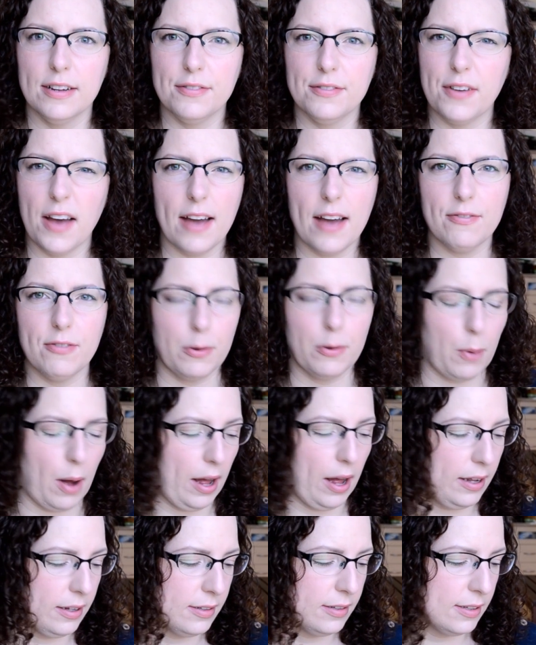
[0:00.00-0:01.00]
for
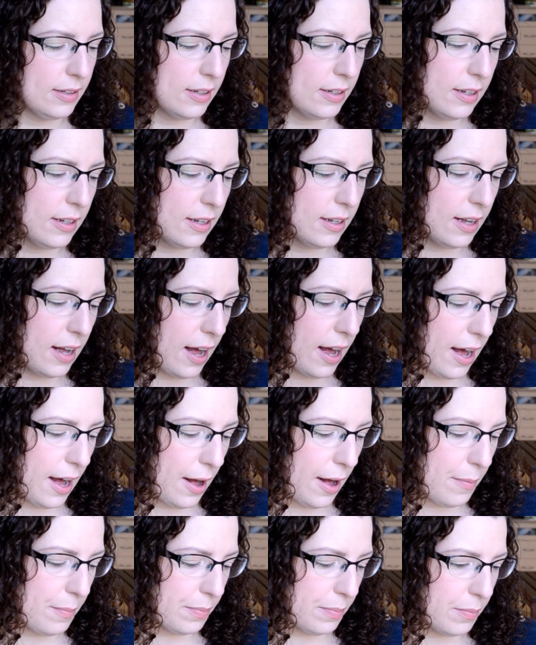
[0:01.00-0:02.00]
everywhere.
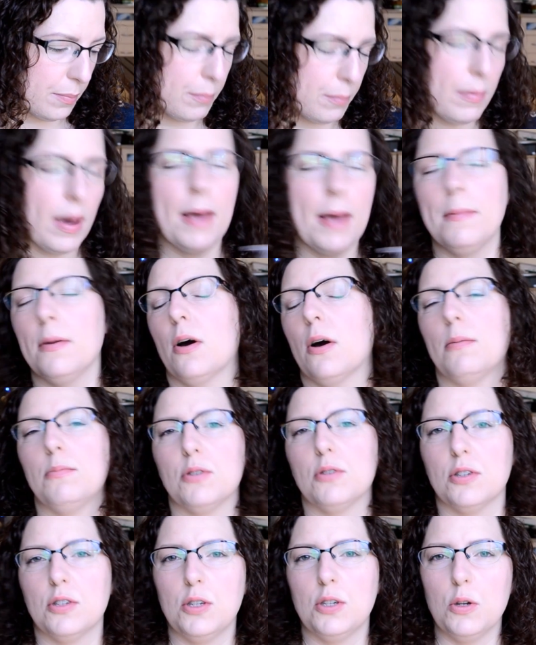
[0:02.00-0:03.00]
Maybe I'm
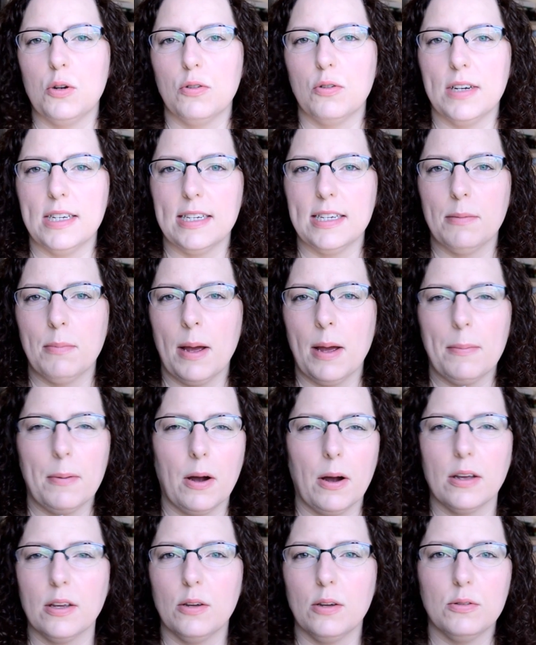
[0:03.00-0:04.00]
just too greedy, maybe
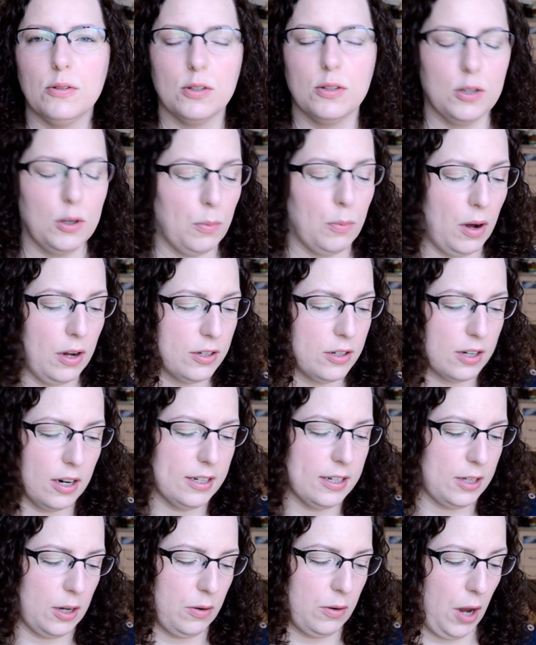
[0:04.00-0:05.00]
I use too much, I
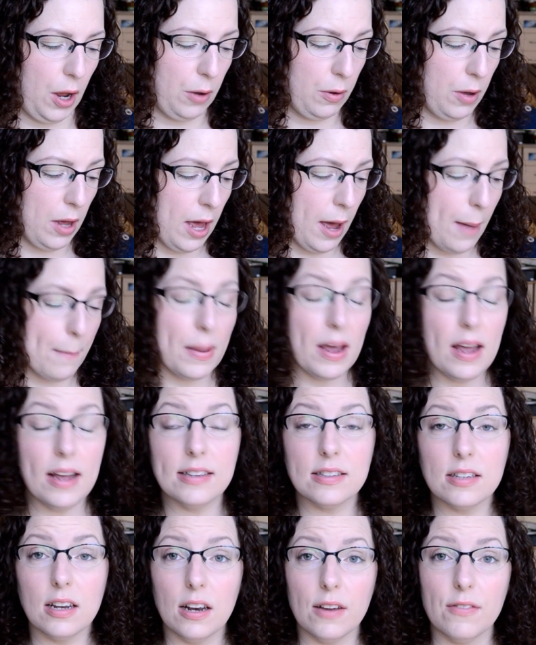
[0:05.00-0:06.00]
don't know. But
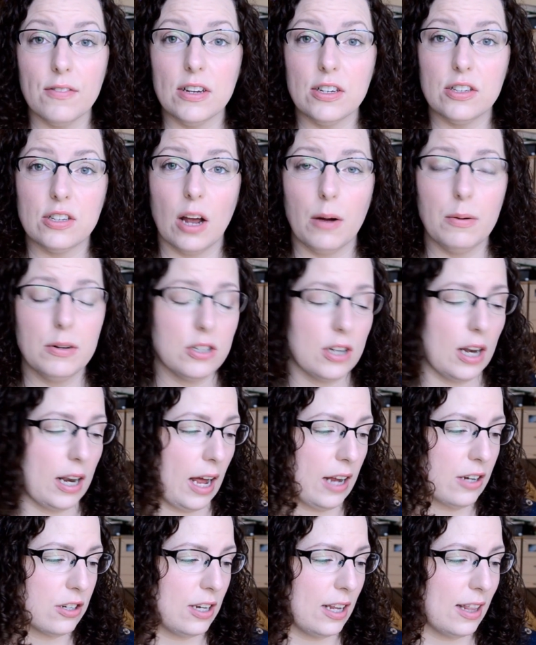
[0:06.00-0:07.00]
it's a lovely shower gel
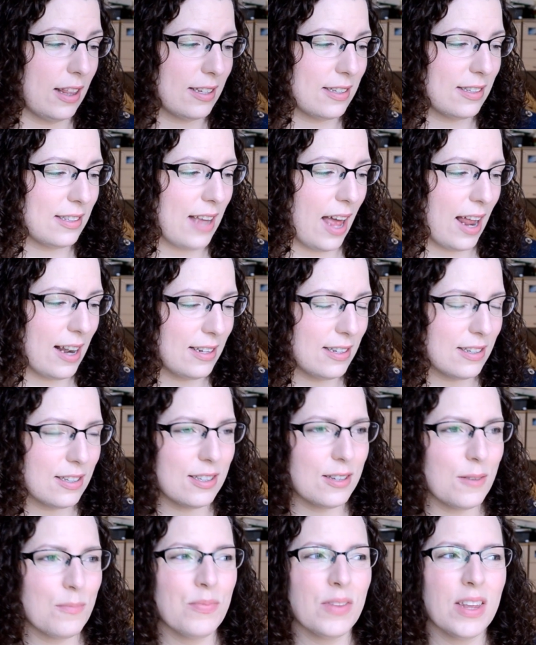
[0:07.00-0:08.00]
actually. The scent,
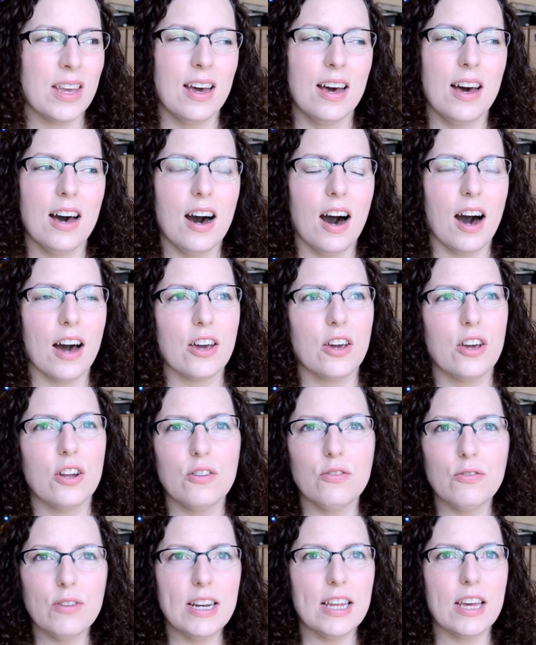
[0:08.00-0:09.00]
I
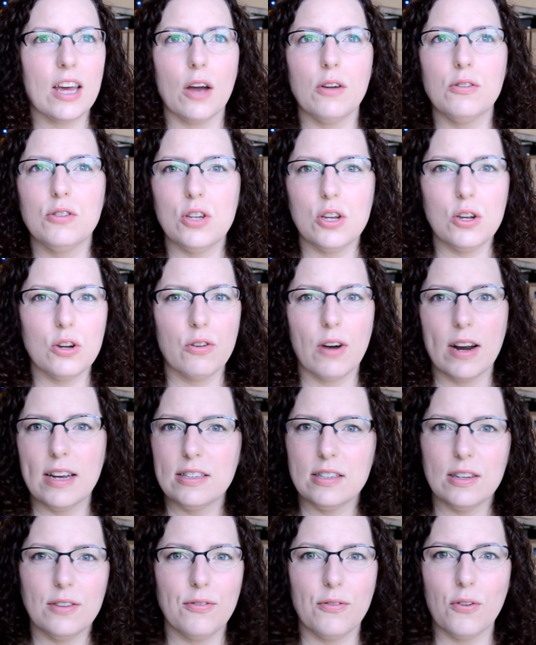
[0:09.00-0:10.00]
couldn't really go too
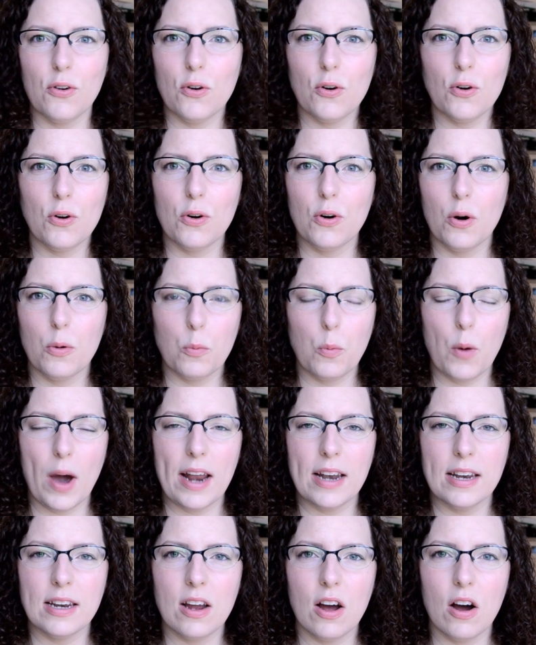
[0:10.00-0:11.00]
crazy for.
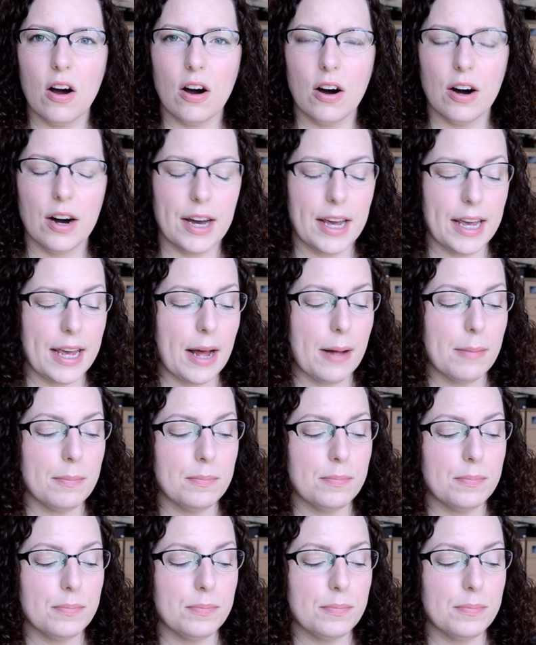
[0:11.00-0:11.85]
When I